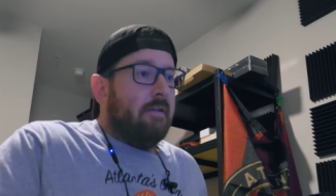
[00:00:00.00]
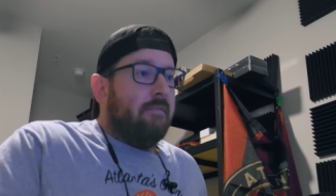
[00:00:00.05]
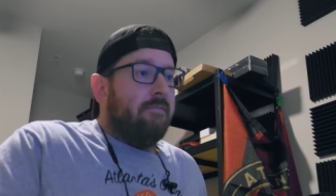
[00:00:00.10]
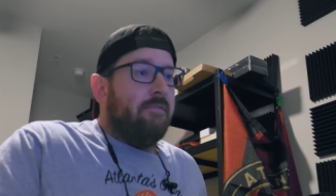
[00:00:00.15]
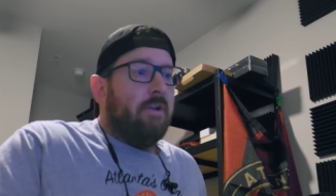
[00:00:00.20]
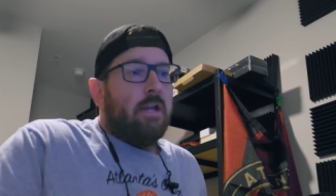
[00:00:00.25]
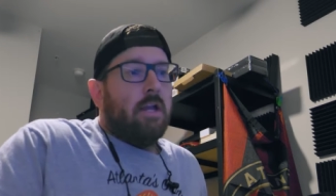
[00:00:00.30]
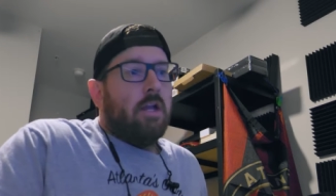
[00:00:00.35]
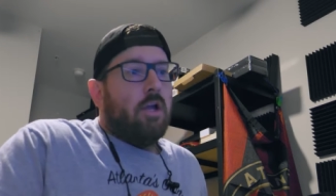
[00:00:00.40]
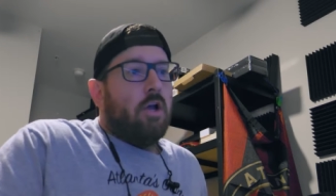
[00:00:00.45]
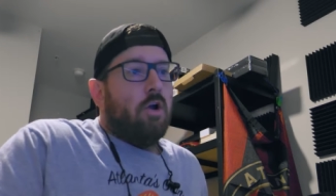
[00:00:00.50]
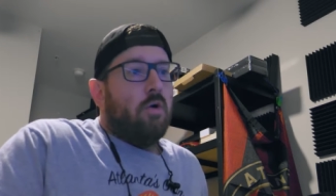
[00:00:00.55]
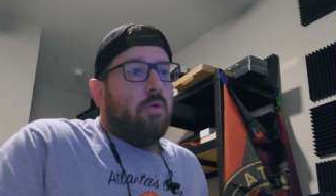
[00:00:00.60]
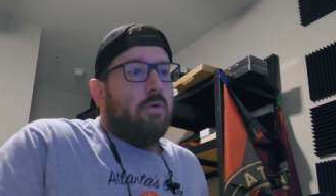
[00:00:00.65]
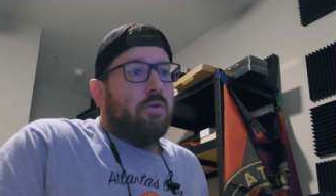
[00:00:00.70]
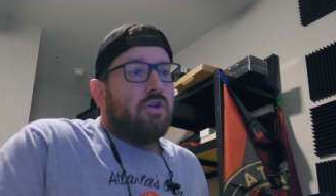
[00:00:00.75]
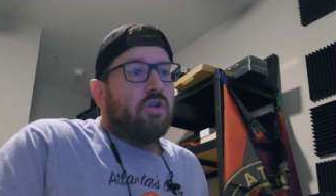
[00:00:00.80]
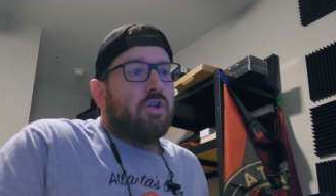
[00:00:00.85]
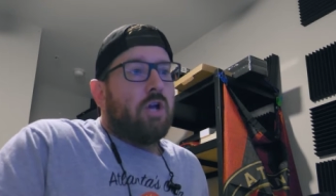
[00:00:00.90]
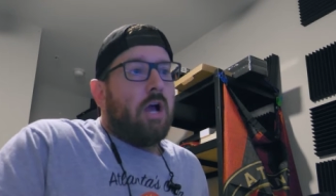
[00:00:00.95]
video
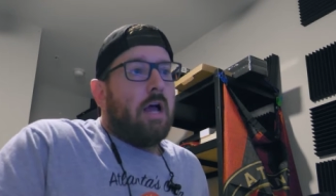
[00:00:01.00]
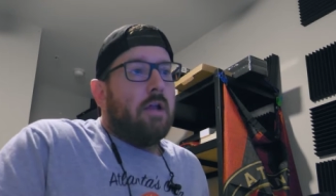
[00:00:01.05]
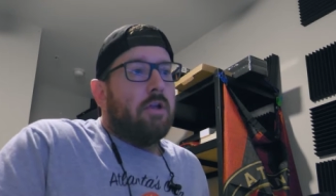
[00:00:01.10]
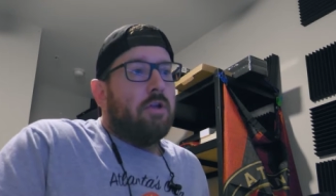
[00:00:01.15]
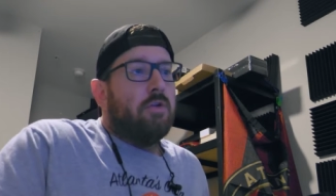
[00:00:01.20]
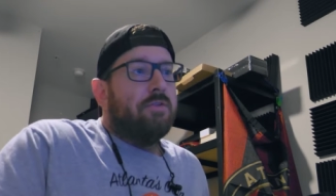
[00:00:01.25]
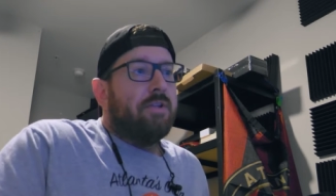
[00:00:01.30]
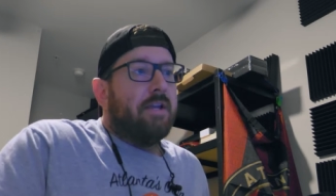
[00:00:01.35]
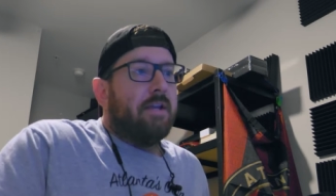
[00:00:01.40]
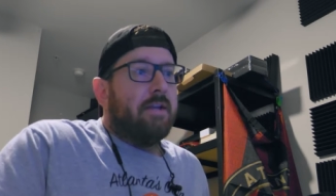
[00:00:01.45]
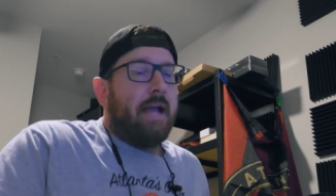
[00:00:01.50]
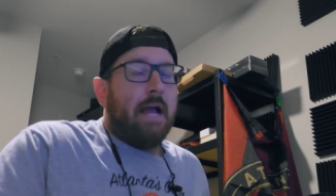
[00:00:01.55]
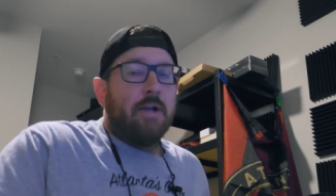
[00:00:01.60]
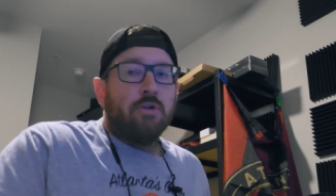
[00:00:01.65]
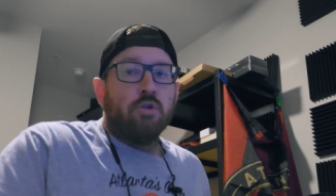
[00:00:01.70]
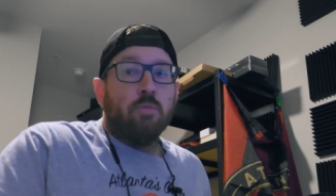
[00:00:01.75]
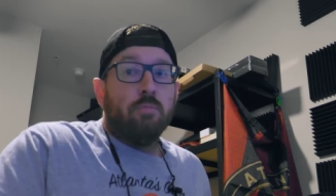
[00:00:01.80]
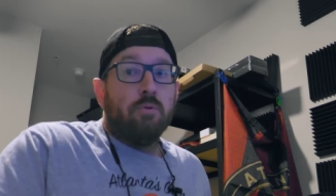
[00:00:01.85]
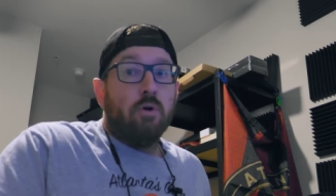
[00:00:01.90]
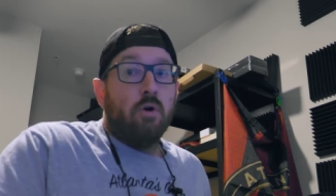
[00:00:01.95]
was shot using a
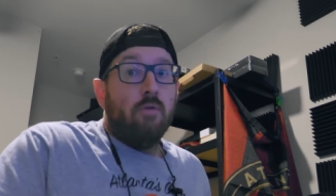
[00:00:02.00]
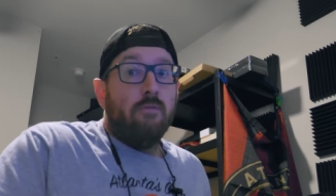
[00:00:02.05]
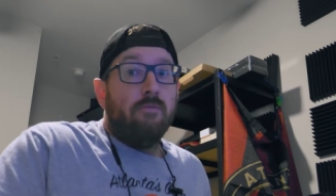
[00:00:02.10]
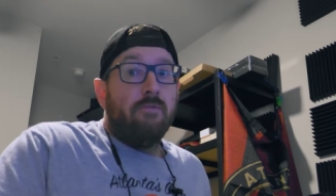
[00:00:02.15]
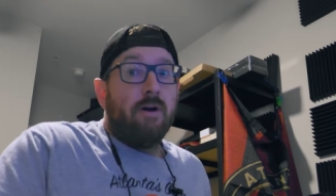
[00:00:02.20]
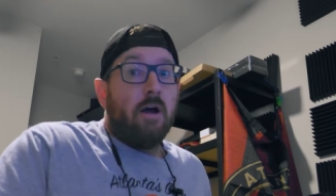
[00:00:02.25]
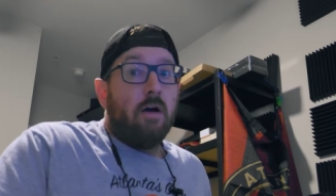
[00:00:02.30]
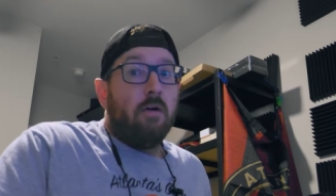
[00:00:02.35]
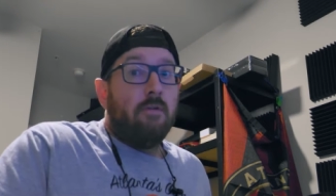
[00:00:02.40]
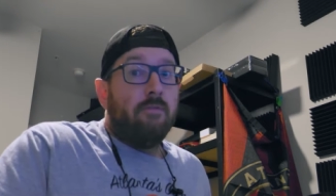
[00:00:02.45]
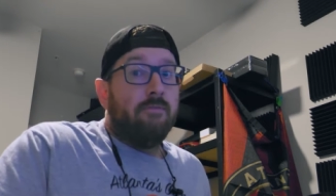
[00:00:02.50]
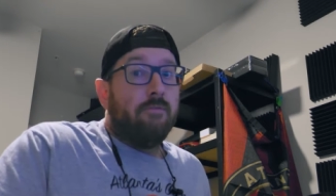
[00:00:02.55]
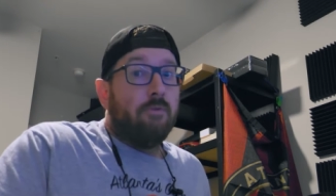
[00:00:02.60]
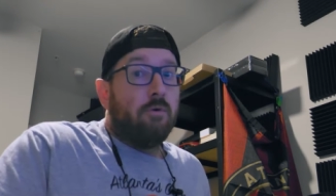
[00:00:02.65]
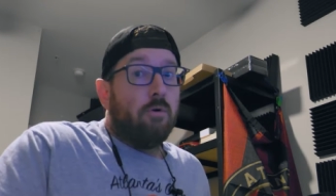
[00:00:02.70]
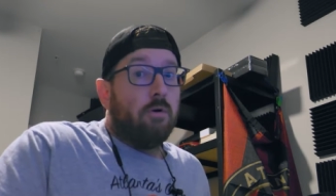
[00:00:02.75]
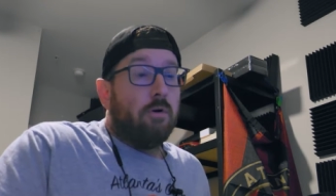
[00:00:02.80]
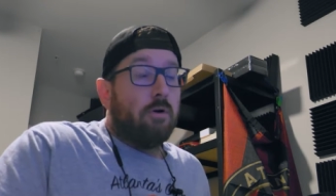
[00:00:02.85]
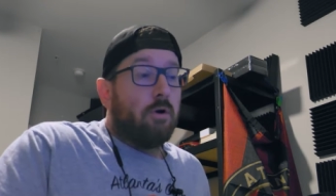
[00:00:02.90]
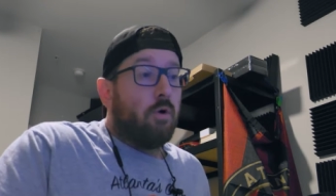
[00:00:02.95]
natural profile
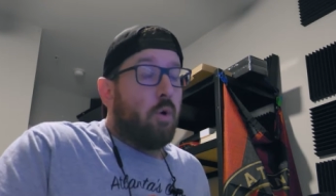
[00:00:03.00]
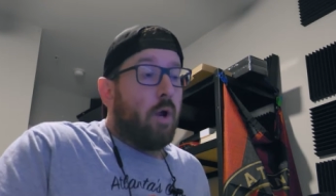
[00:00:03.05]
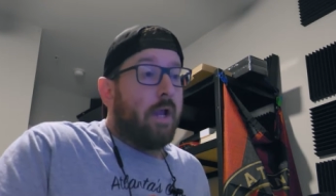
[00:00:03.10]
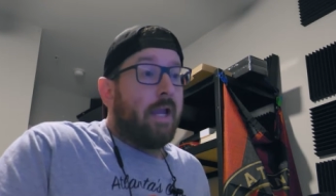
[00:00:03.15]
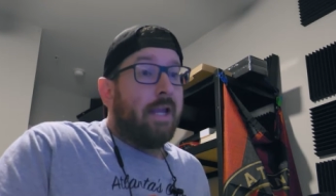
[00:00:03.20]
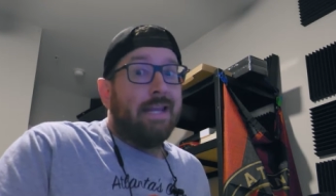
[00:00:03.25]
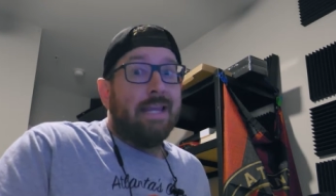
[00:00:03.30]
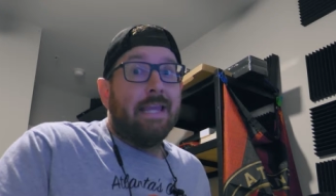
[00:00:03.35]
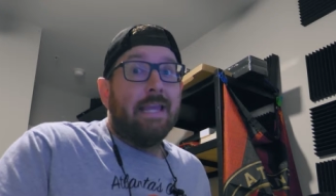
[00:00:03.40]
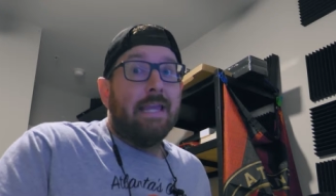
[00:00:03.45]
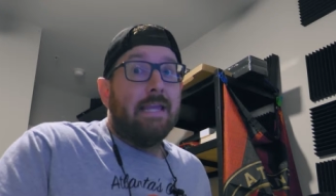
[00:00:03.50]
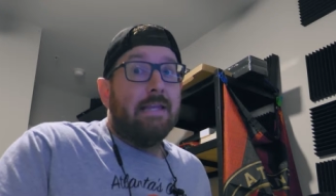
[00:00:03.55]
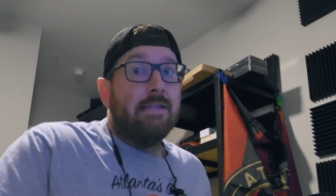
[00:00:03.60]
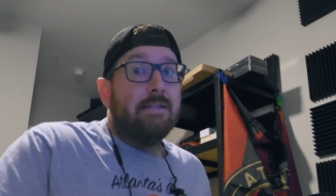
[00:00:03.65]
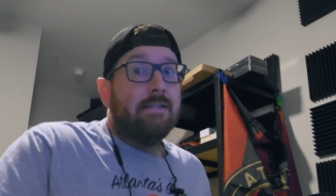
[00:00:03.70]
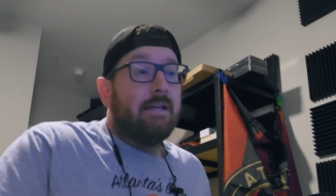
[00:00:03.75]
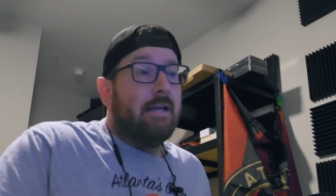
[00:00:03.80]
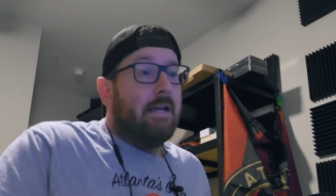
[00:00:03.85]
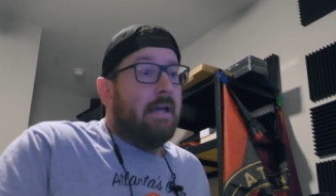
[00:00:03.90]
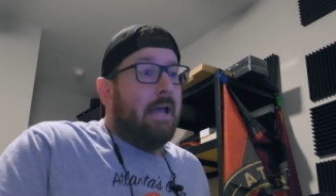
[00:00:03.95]
for quick and
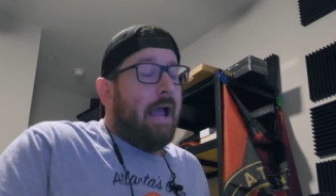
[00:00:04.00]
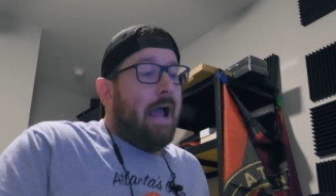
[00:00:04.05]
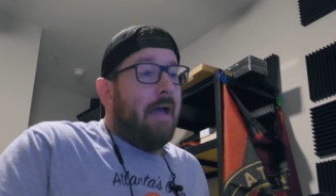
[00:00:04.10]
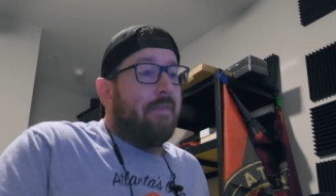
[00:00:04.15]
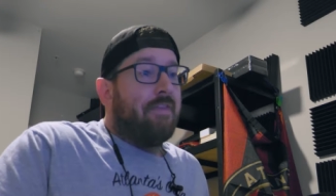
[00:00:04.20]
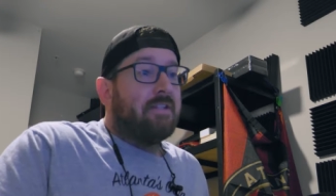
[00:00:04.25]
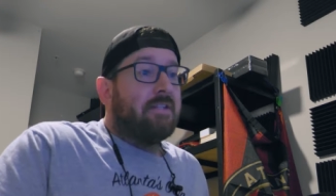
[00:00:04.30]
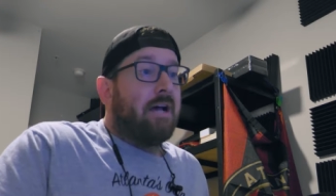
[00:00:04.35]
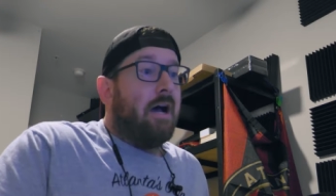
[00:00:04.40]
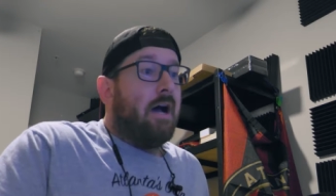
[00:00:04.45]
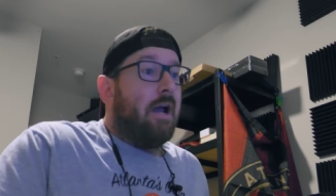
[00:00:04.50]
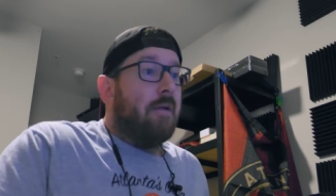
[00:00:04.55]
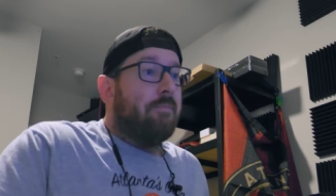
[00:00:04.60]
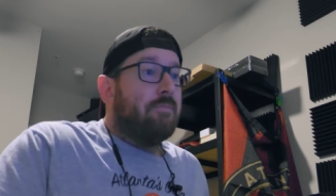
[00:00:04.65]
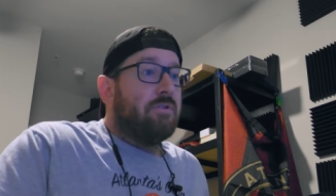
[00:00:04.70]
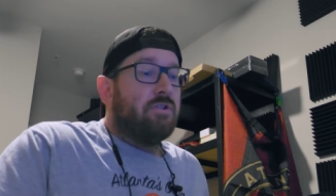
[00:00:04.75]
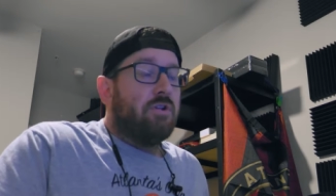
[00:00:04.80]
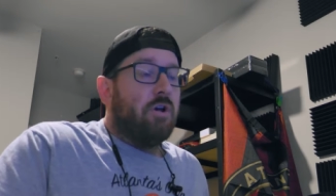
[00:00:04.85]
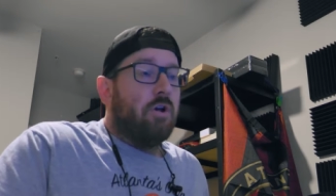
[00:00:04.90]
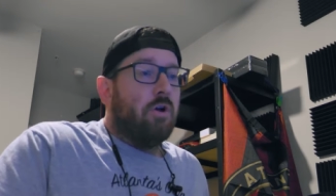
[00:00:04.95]
ease at the
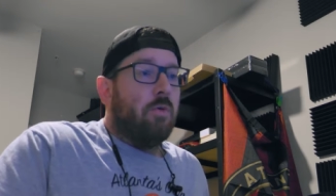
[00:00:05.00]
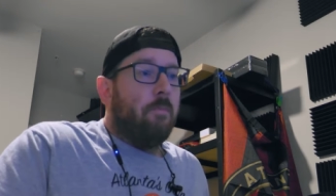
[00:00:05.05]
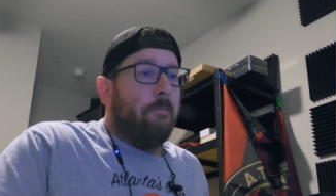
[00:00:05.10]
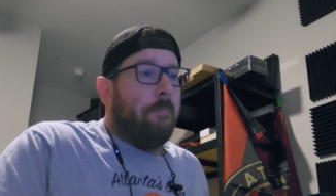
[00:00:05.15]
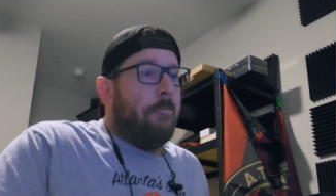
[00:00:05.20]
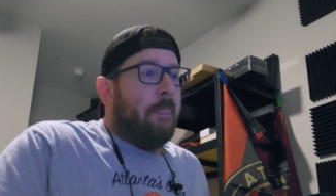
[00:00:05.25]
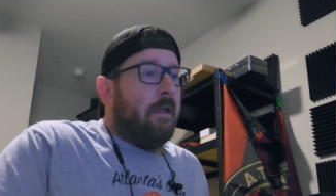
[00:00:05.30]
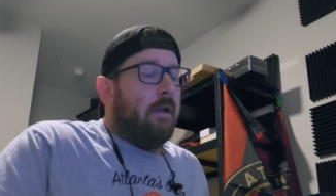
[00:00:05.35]
time, so